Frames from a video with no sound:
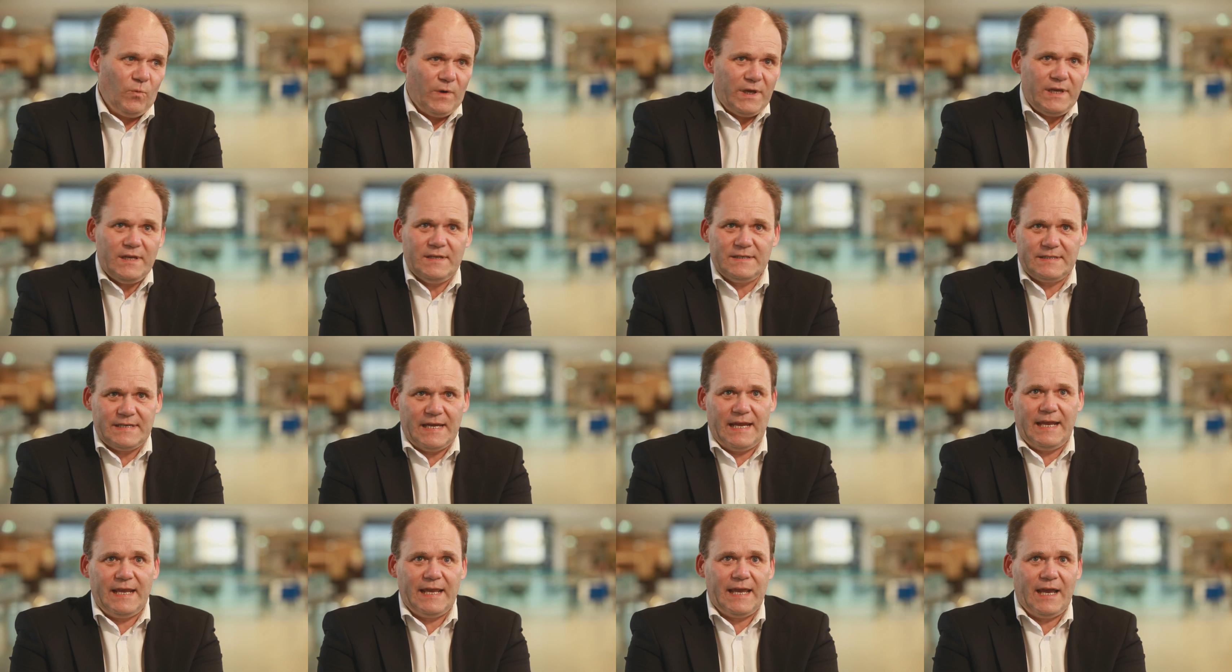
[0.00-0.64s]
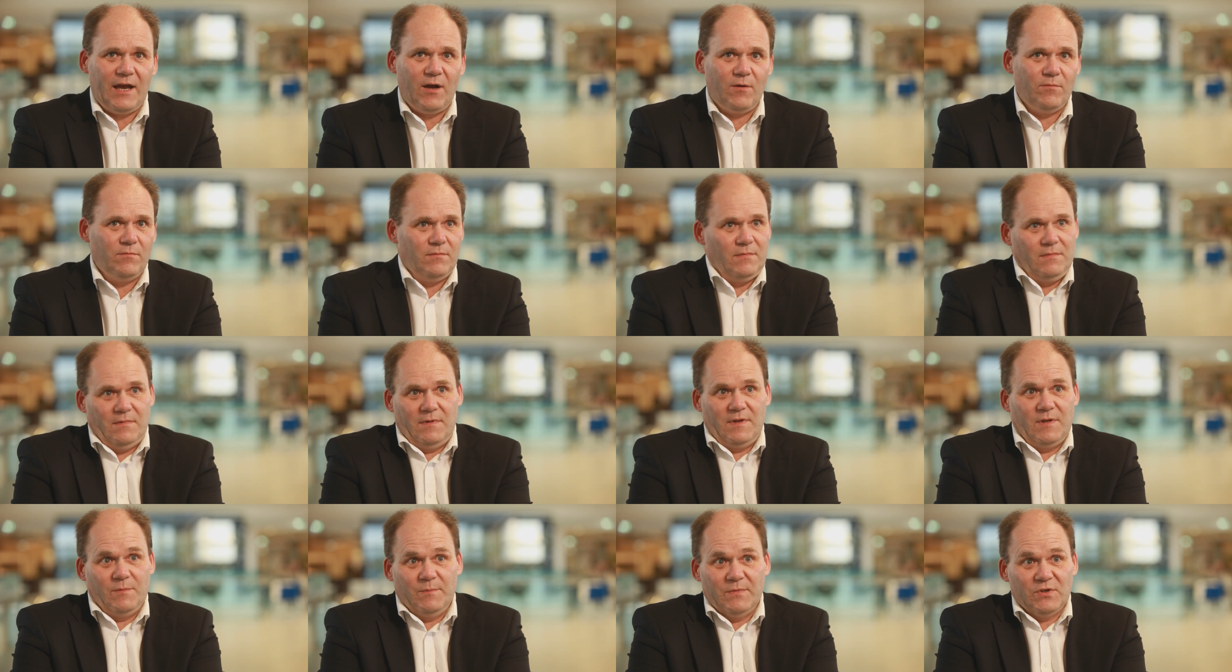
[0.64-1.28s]
We can take out
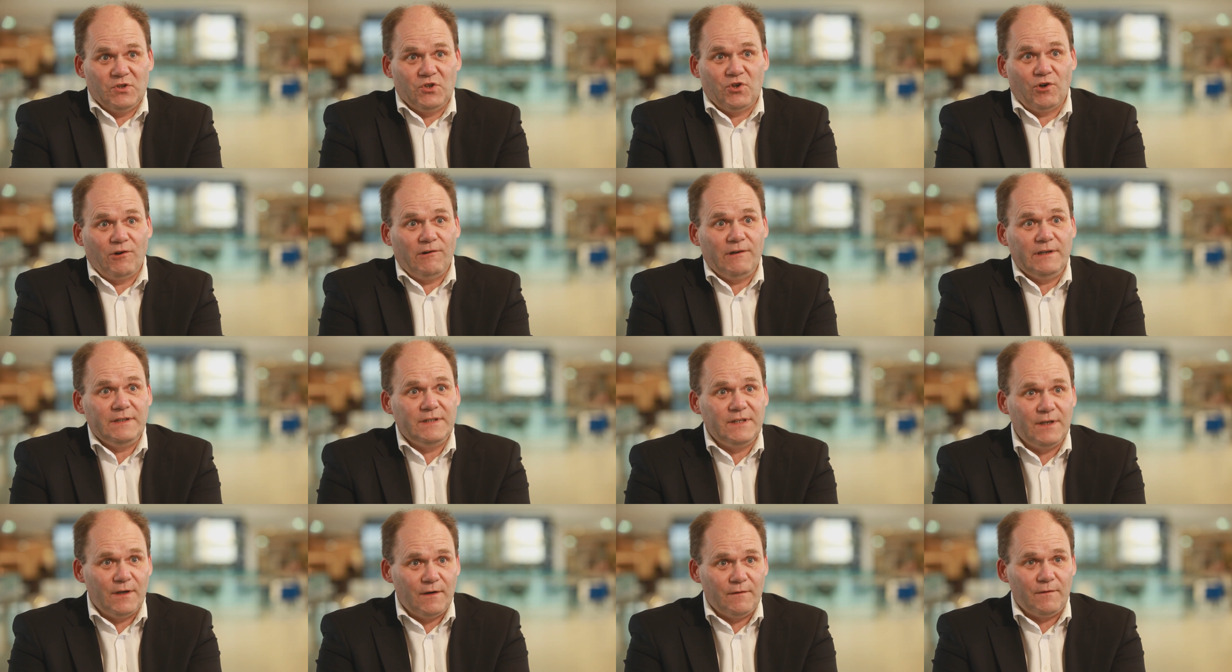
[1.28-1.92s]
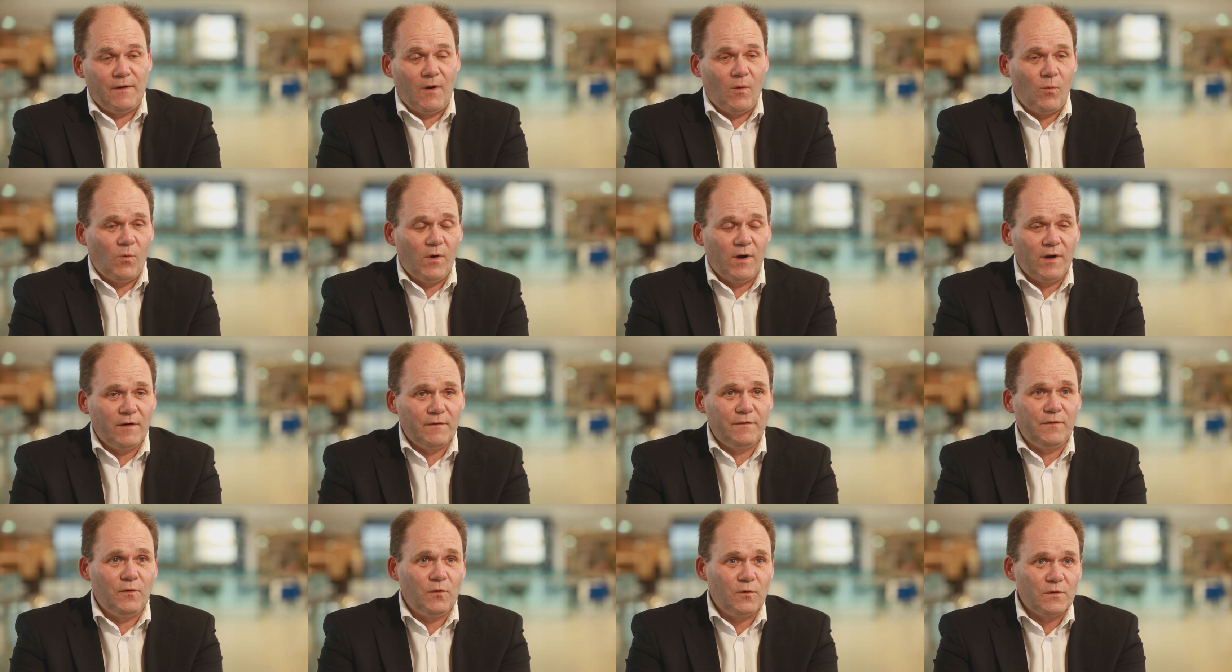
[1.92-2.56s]
the majority of our
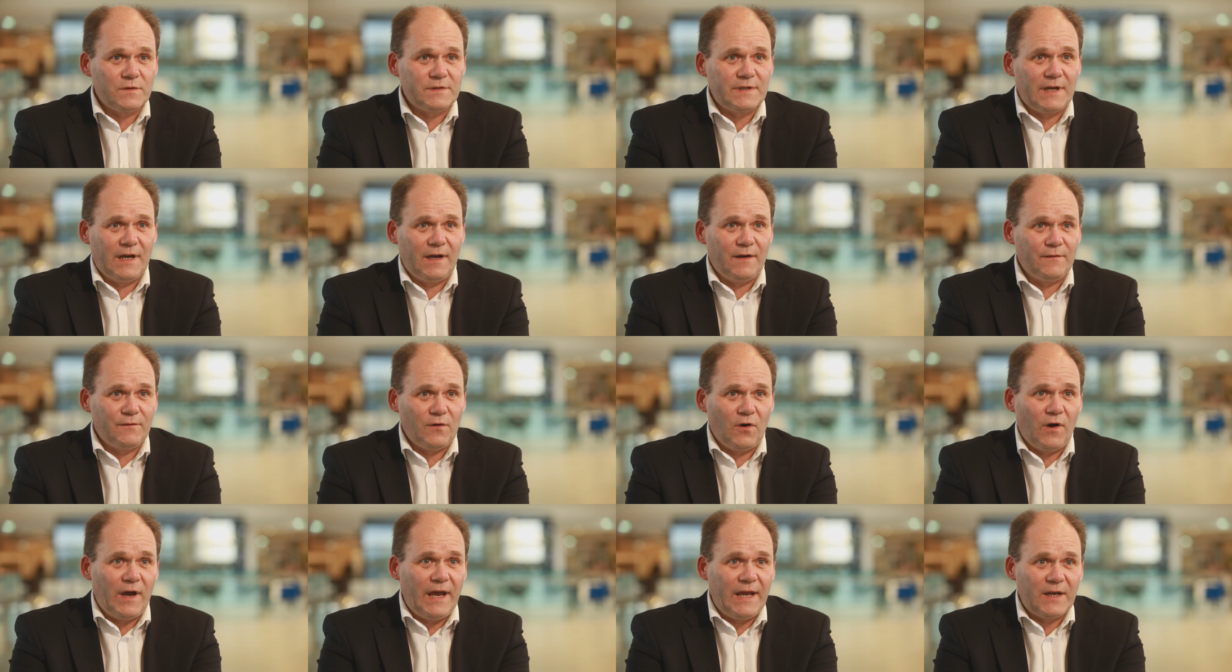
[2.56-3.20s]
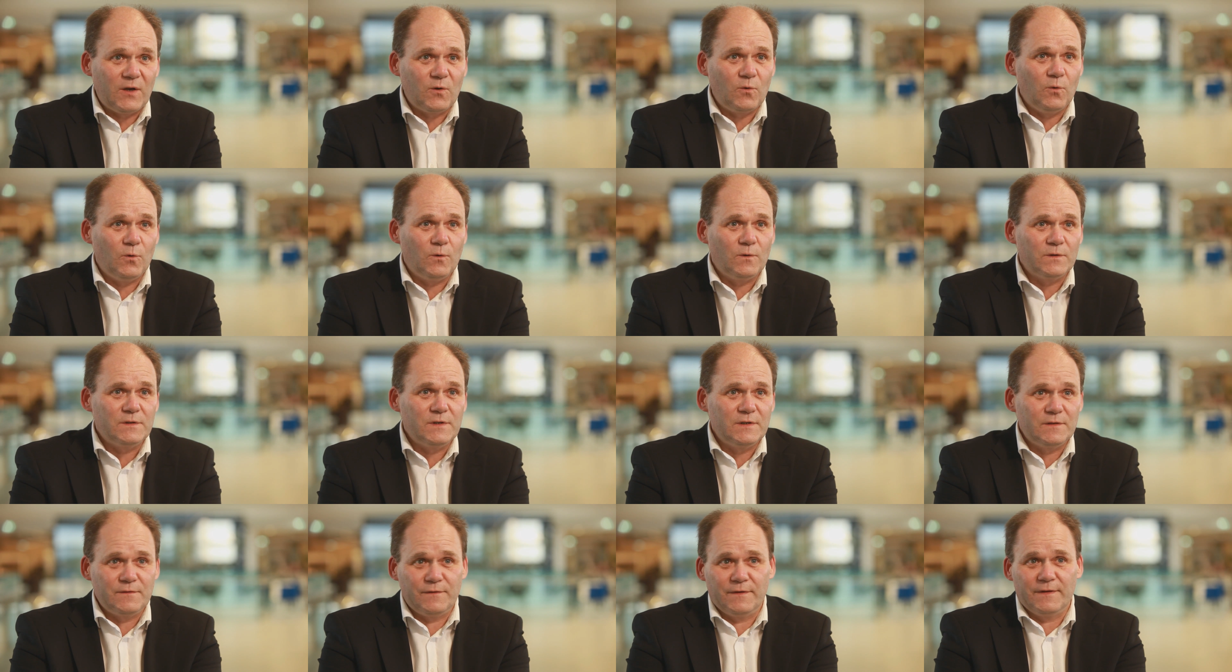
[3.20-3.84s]
workforce out of our
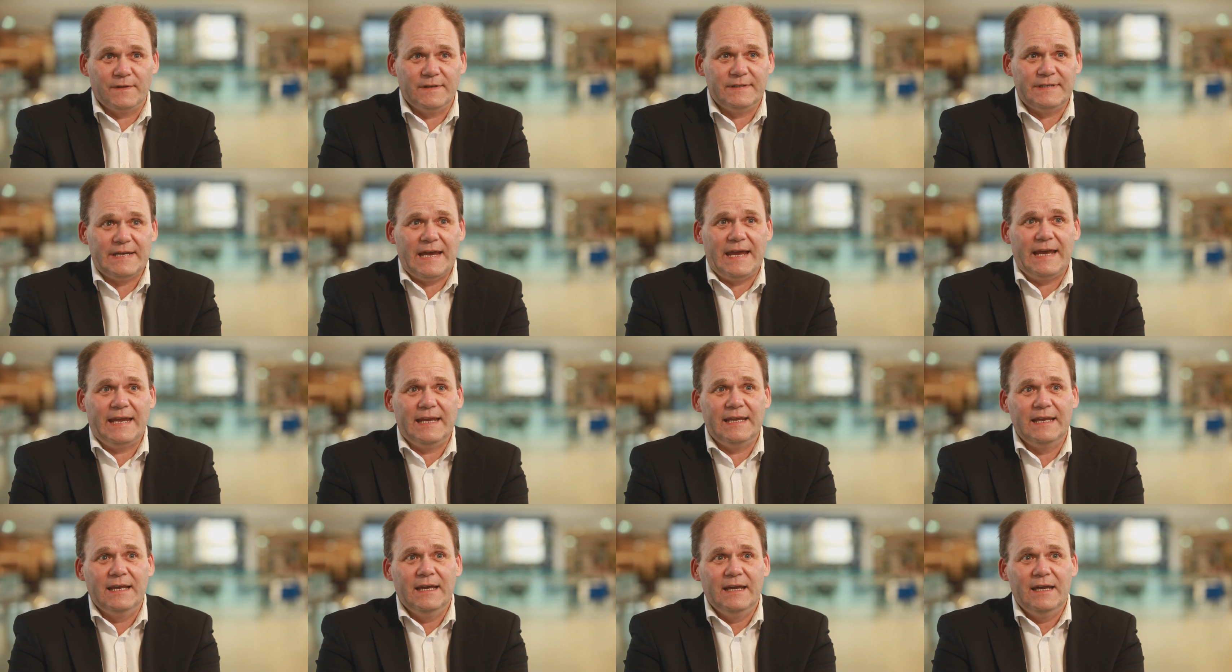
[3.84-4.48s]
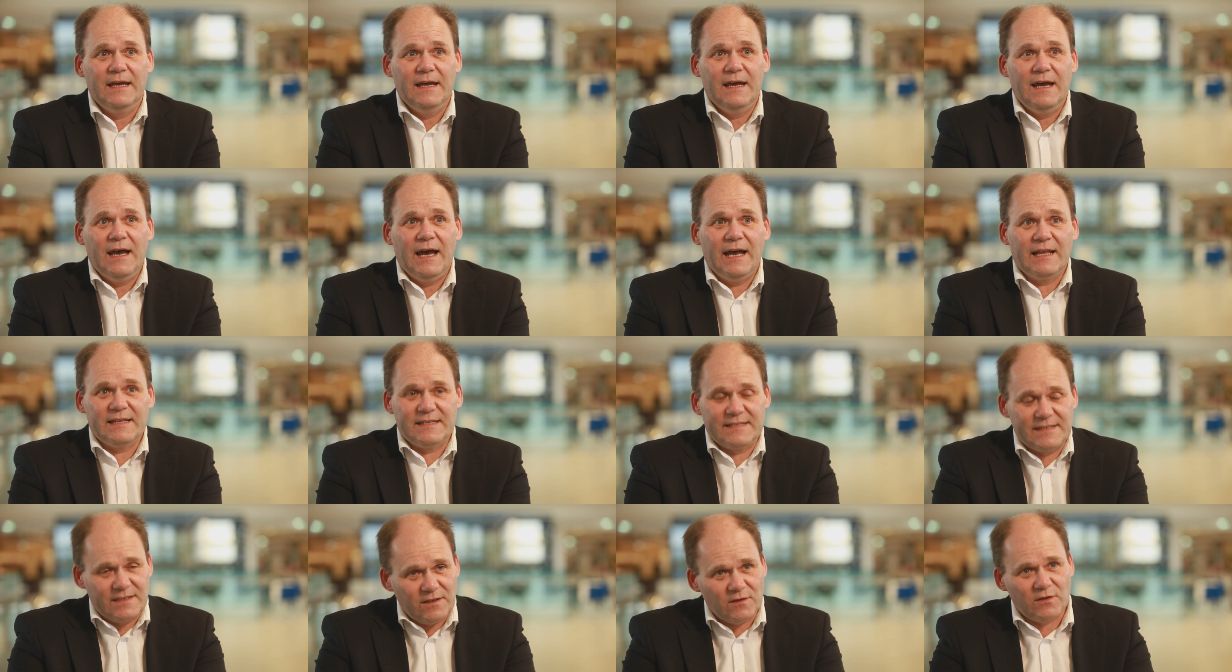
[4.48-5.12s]
headquarters for the day
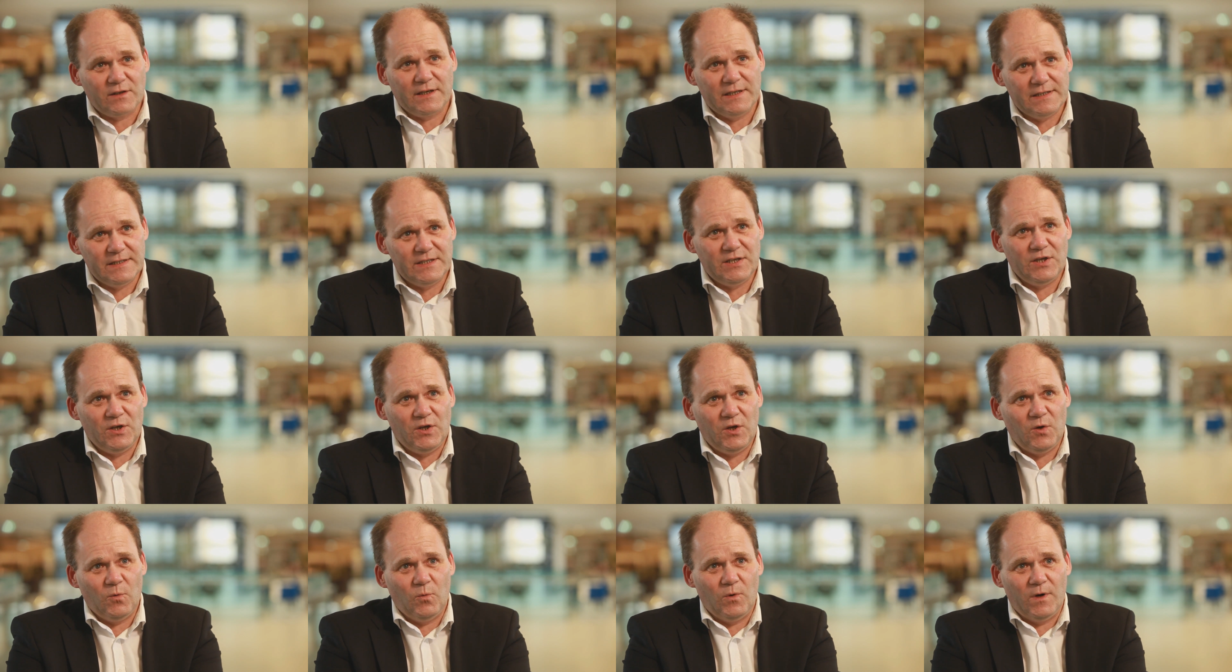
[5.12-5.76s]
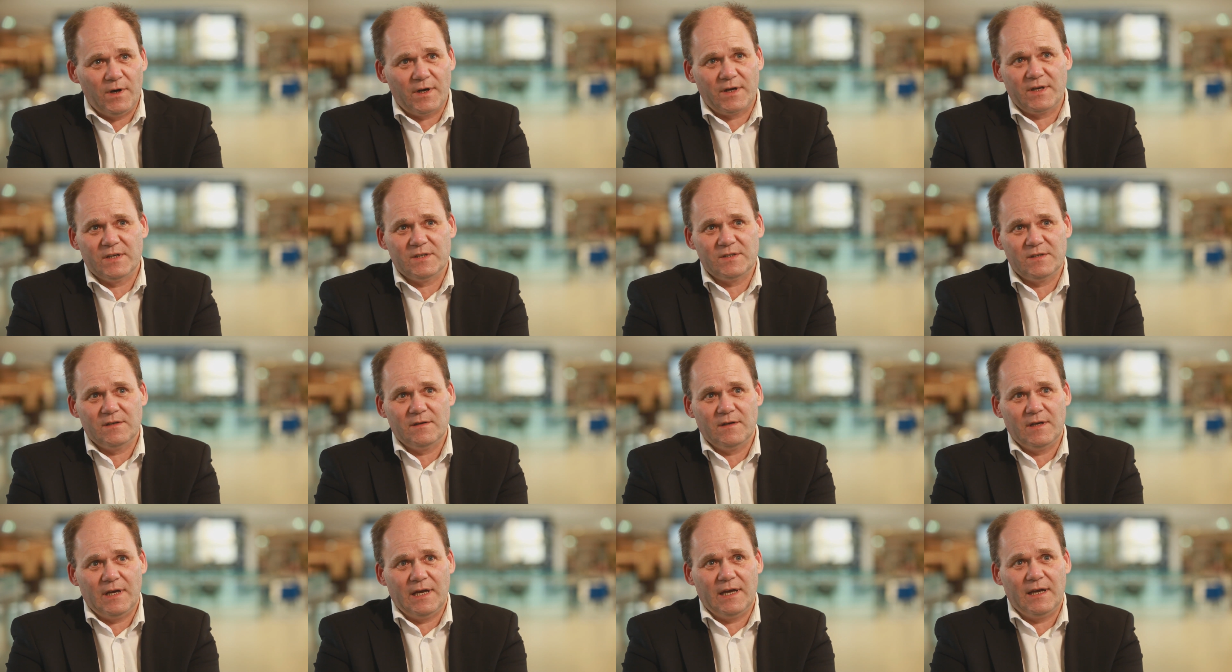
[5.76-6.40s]
and still continue work
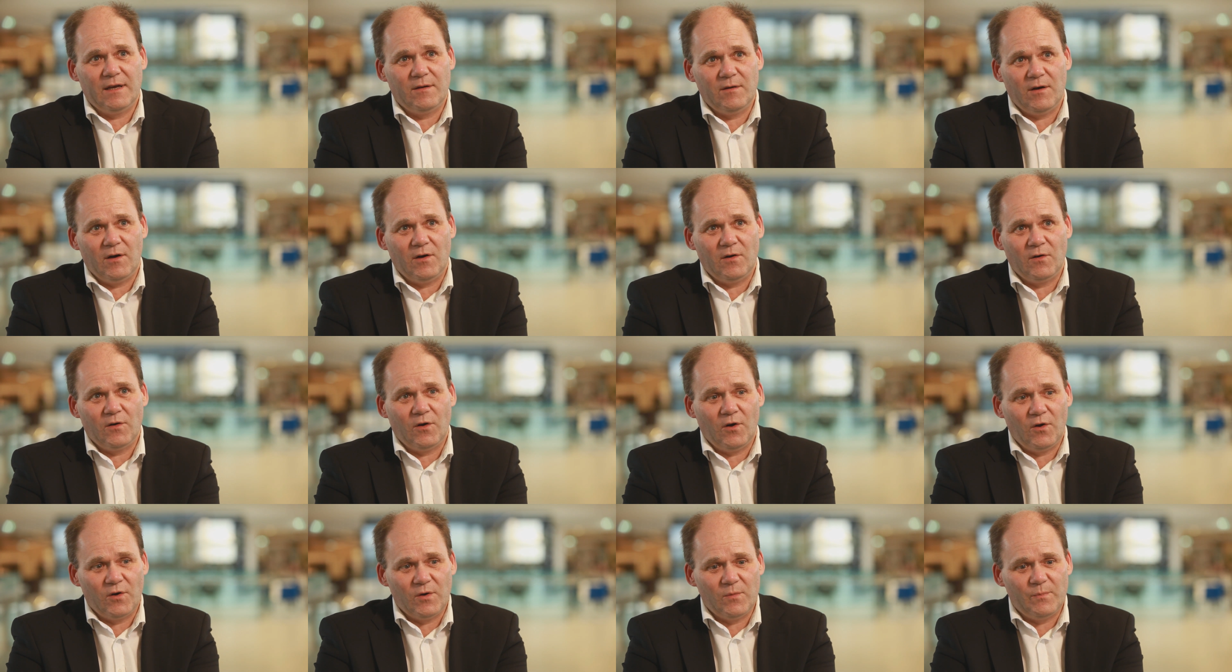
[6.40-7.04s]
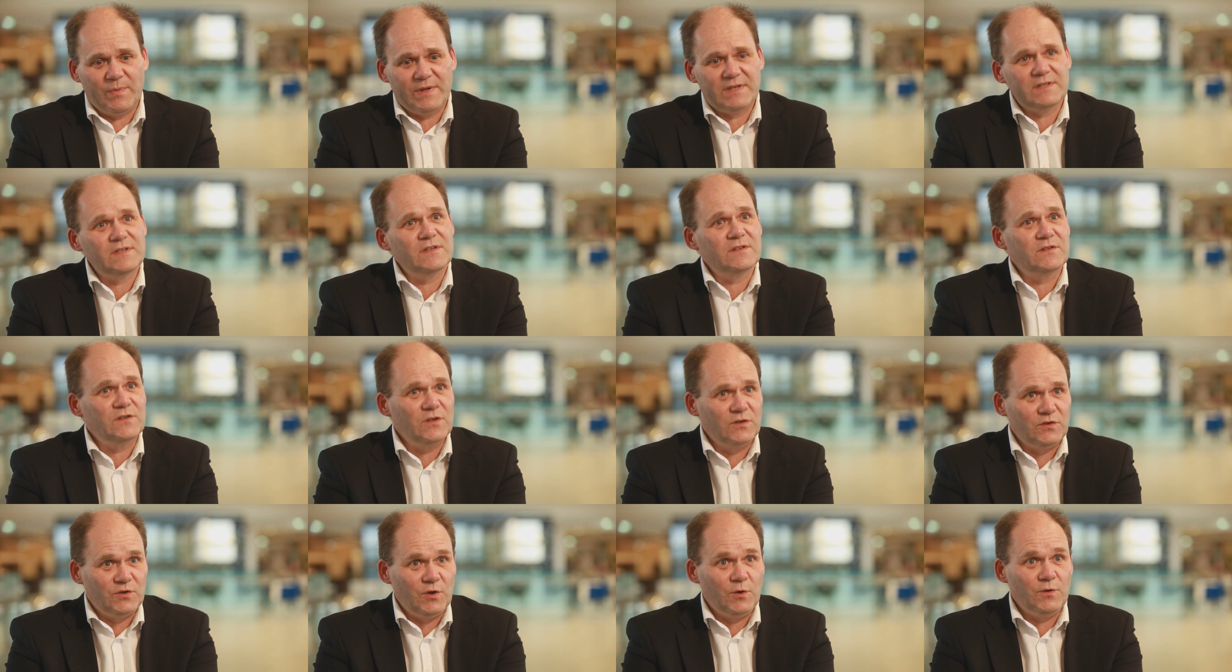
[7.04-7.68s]
on a
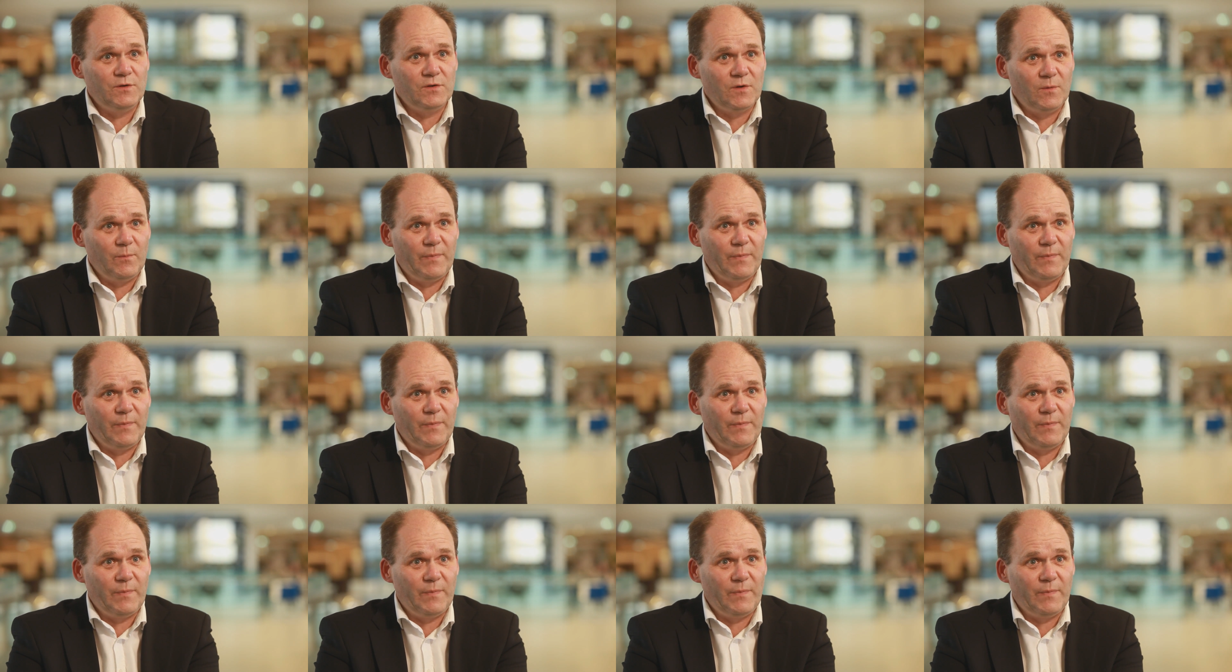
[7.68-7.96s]
business as usual